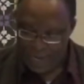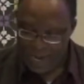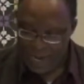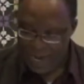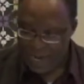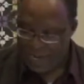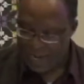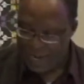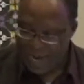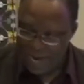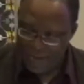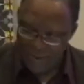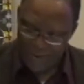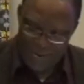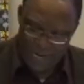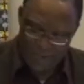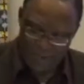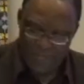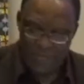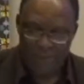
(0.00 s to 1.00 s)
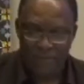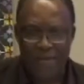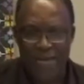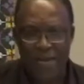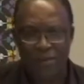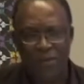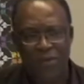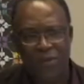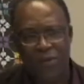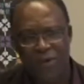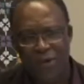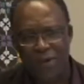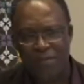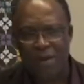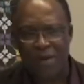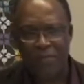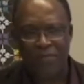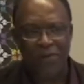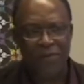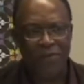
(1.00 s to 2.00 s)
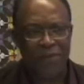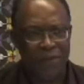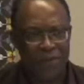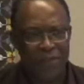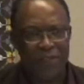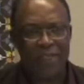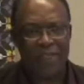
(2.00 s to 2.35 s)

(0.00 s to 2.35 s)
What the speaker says: And I don't actually have time to talk about previous